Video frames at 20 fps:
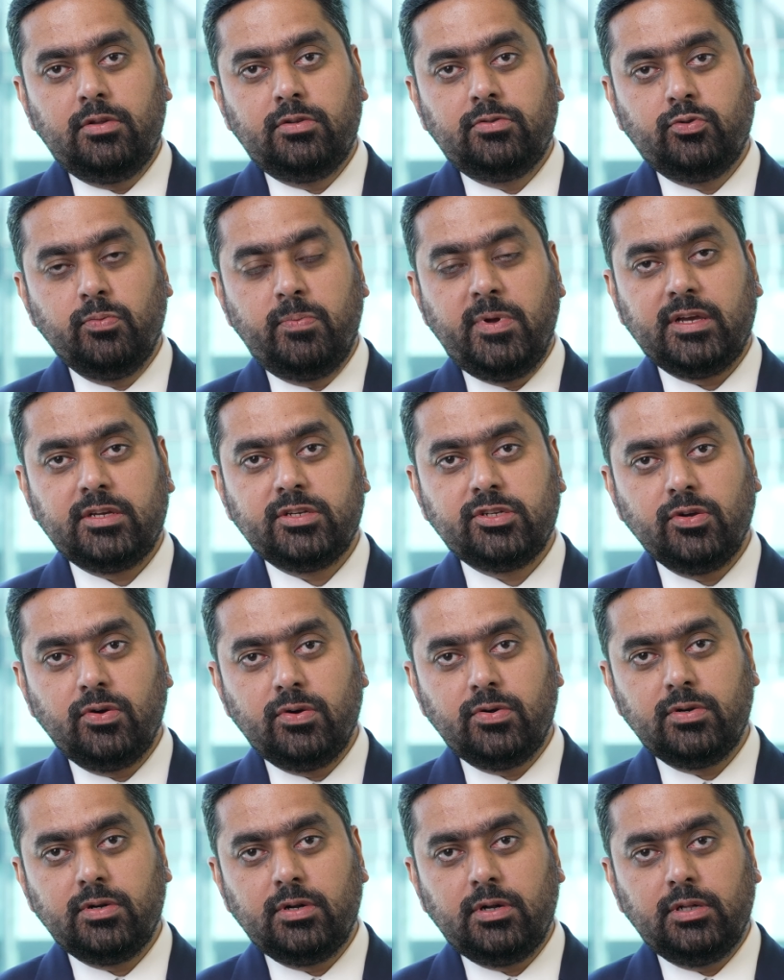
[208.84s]
to make
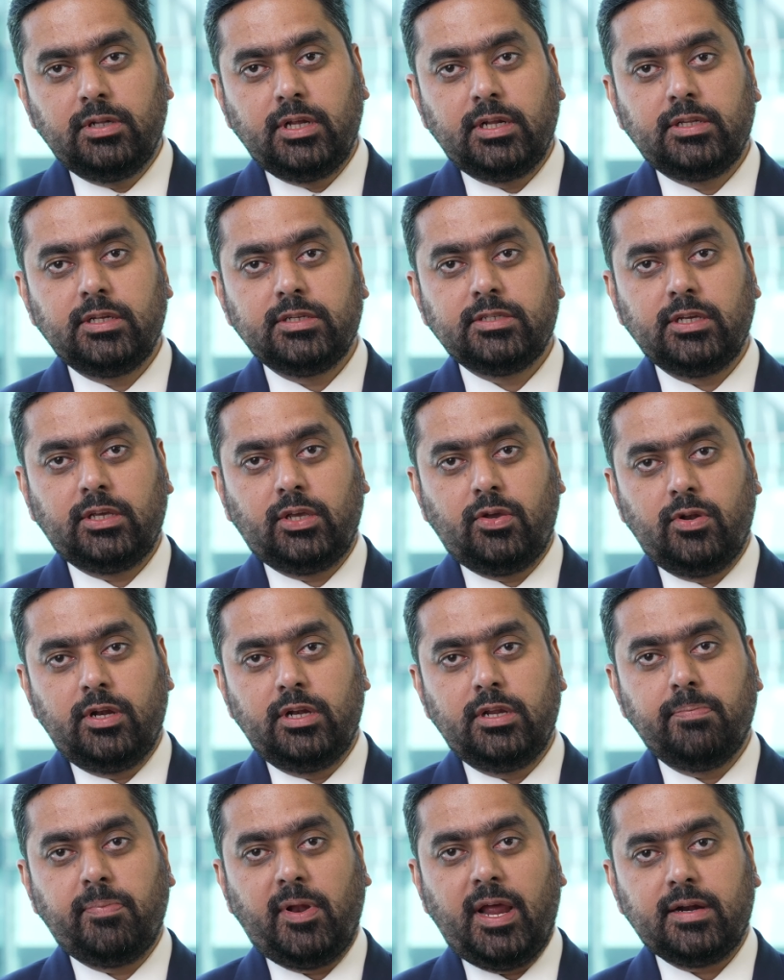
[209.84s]
sure that the
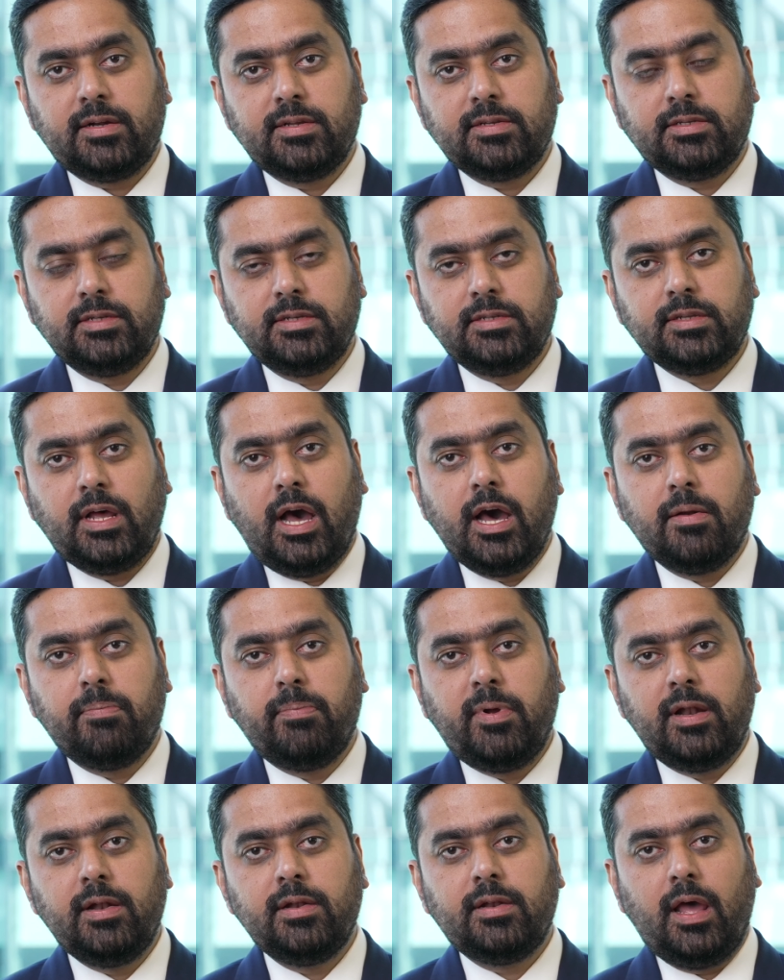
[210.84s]
security practices are
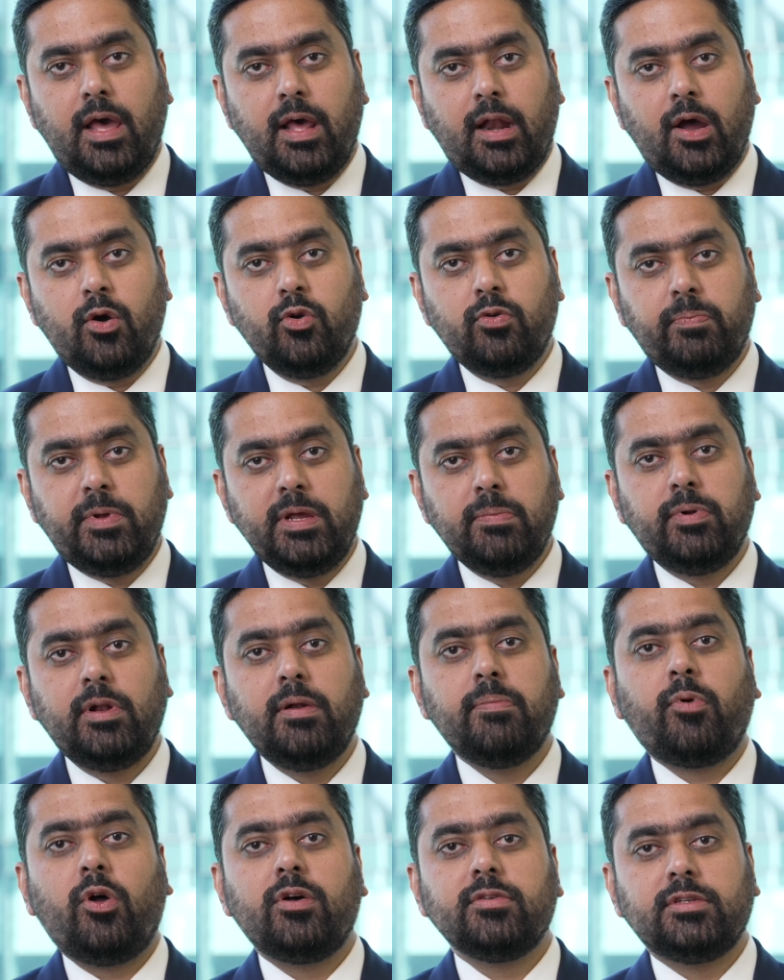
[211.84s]
built around people,
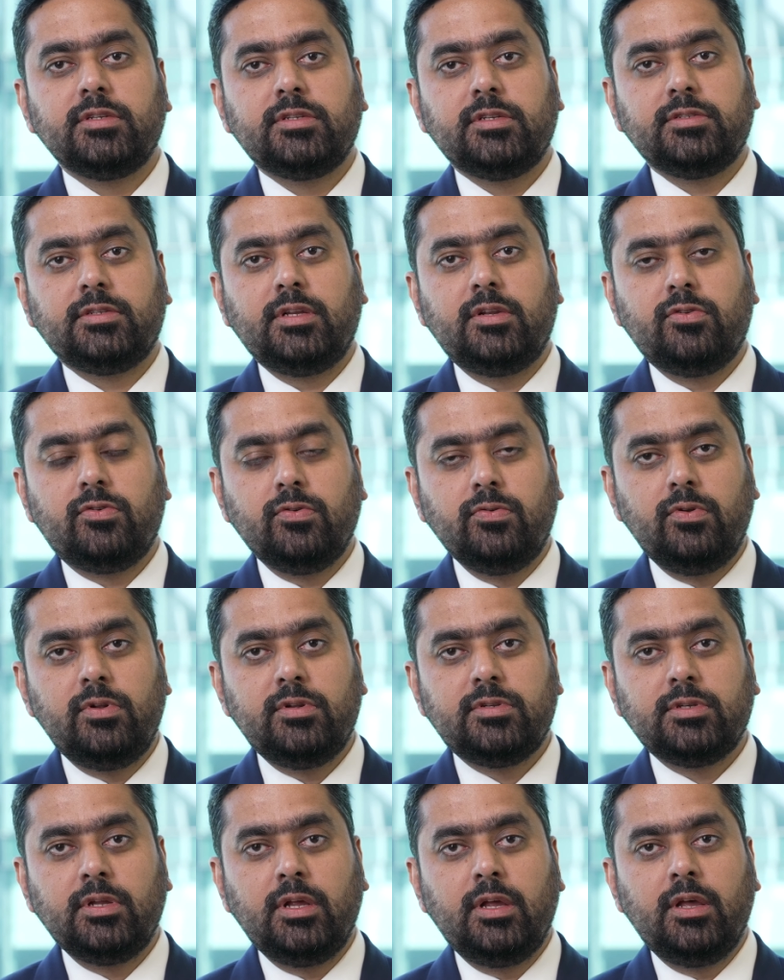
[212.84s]
processes, and
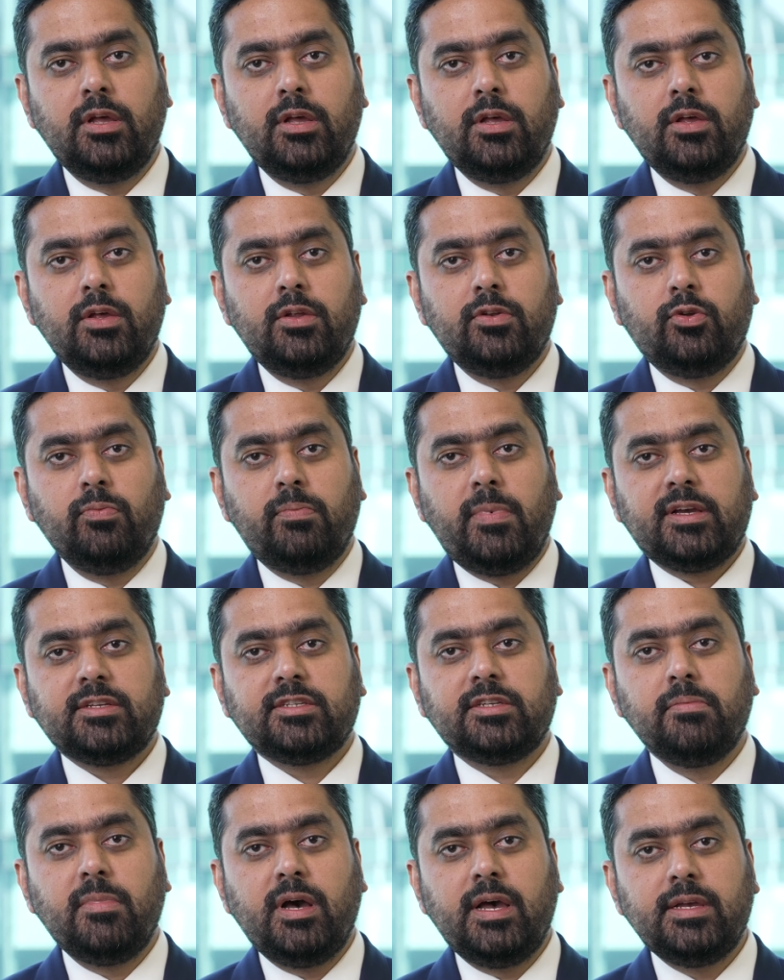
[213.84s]
tools to
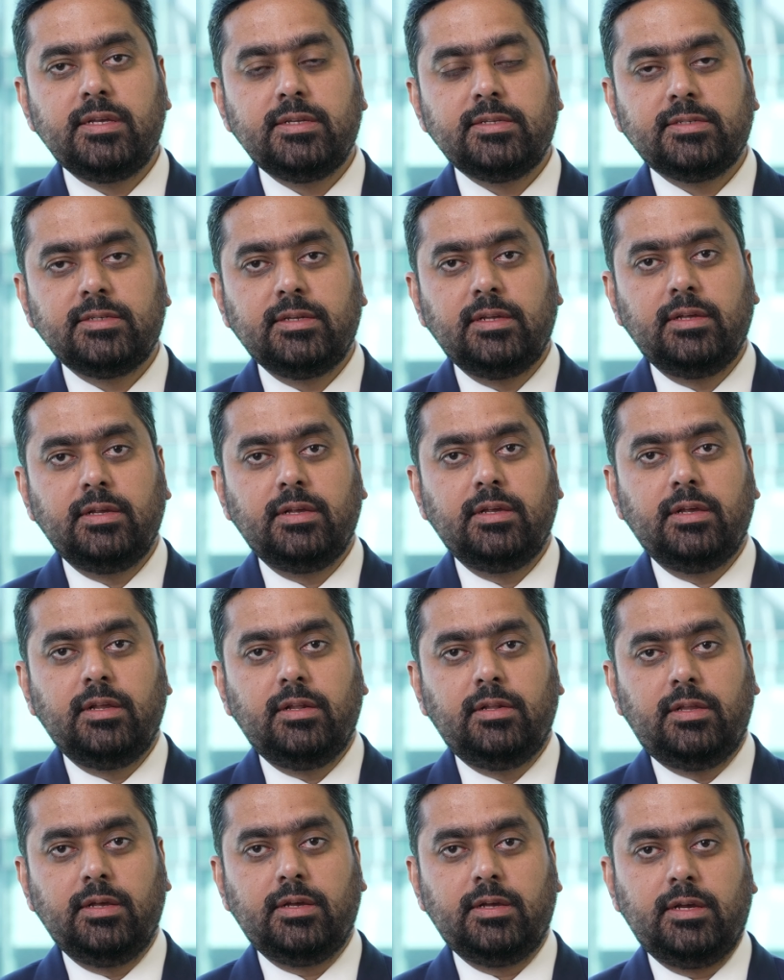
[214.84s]
maximize
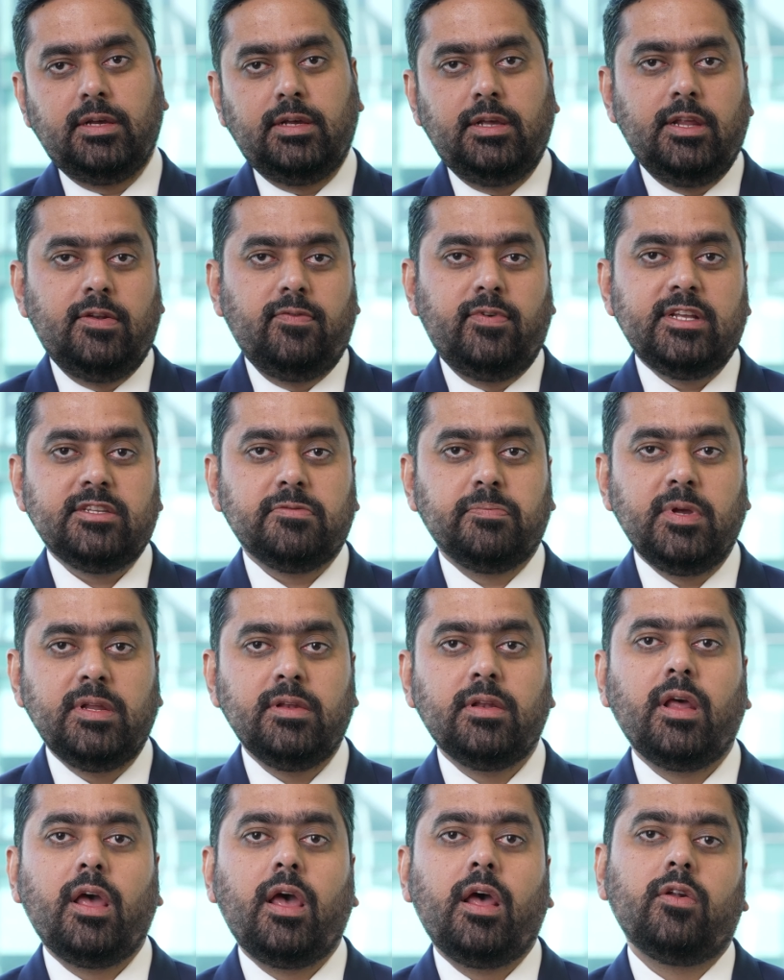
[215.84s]
the
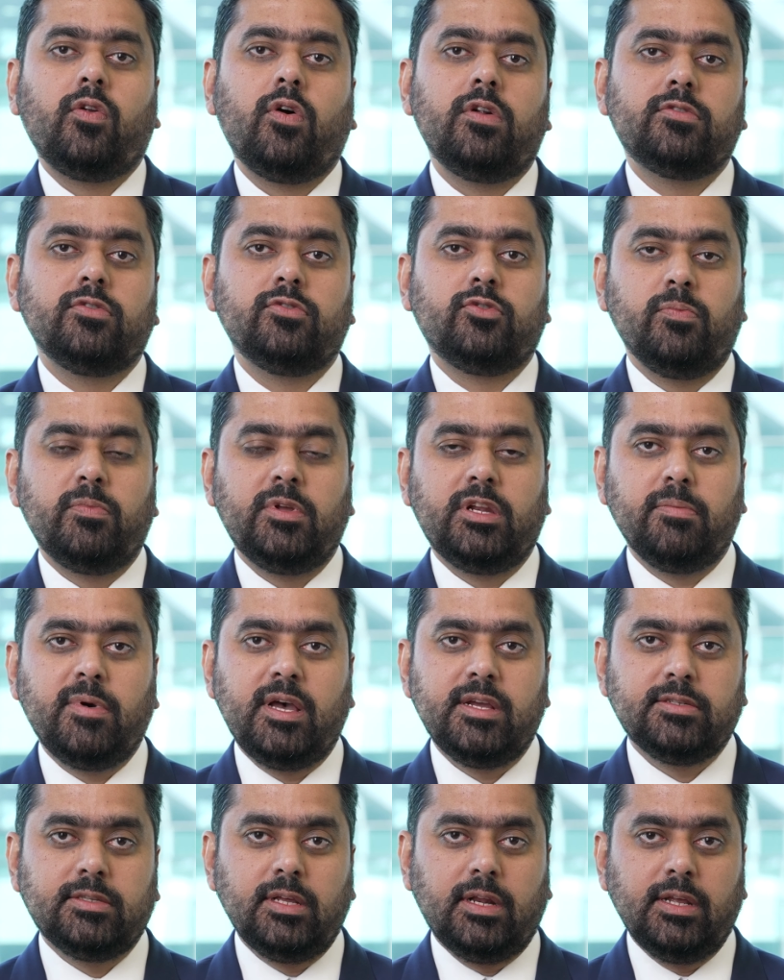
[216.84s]
investment and also to
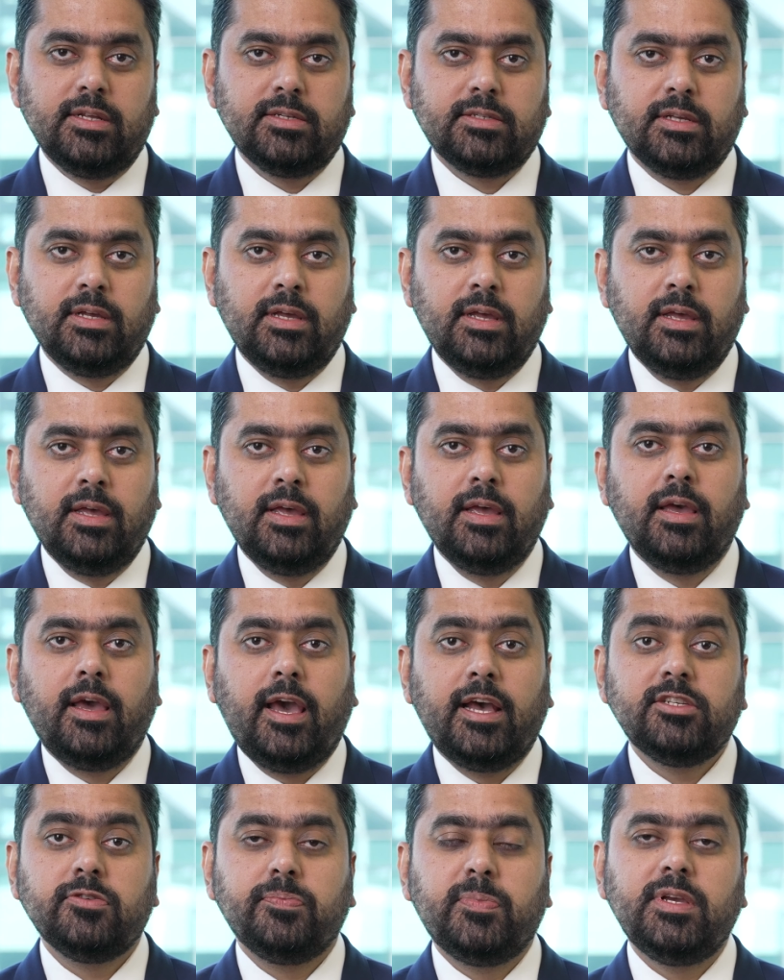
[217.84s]
minimize the risk.
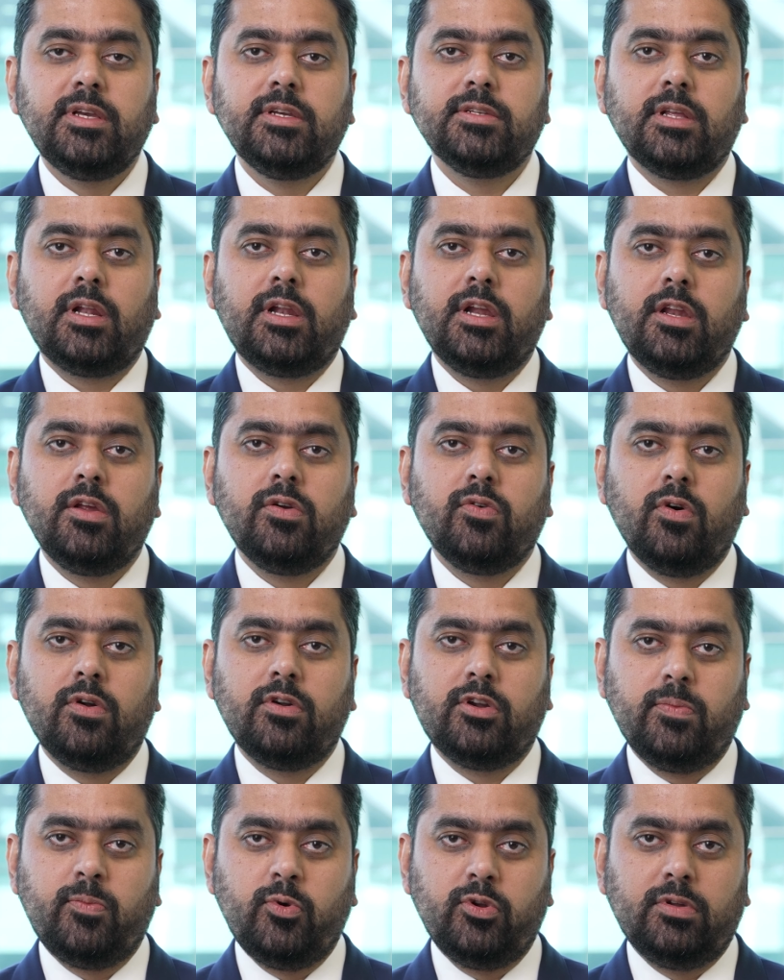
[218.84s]
HPE is a leading
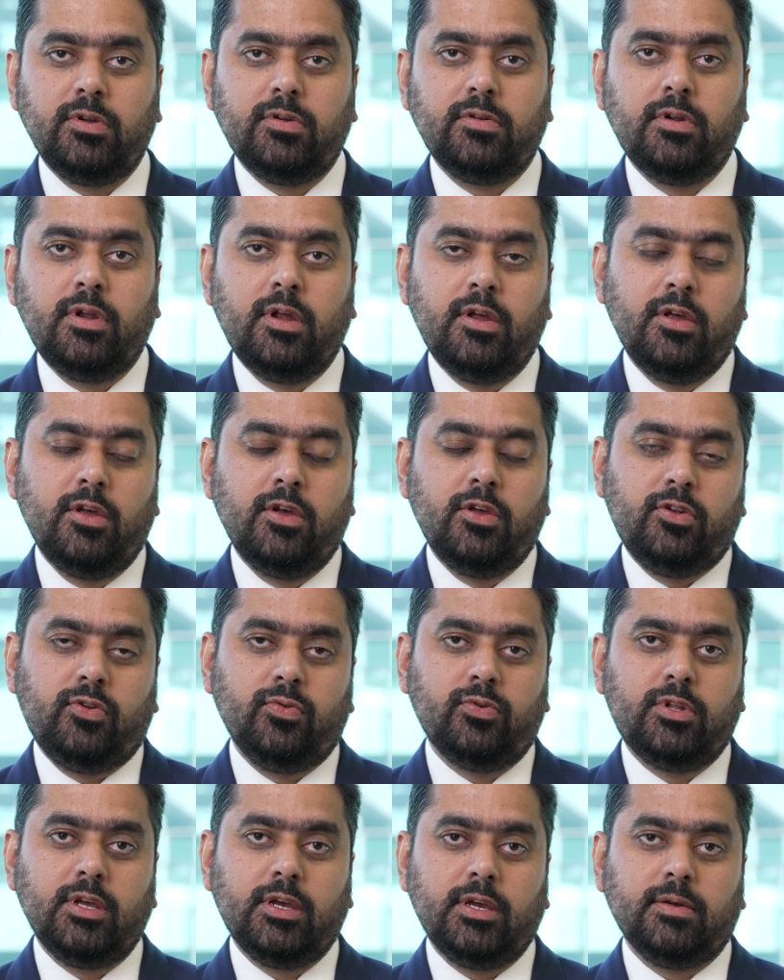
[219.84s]
contributor
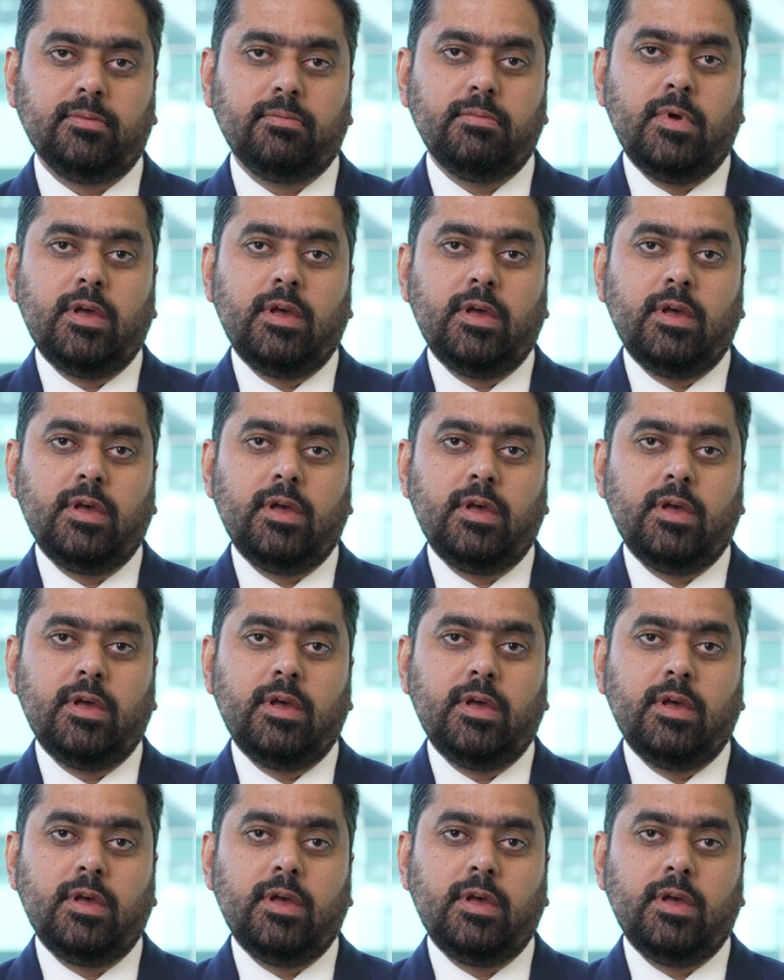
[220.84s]
to the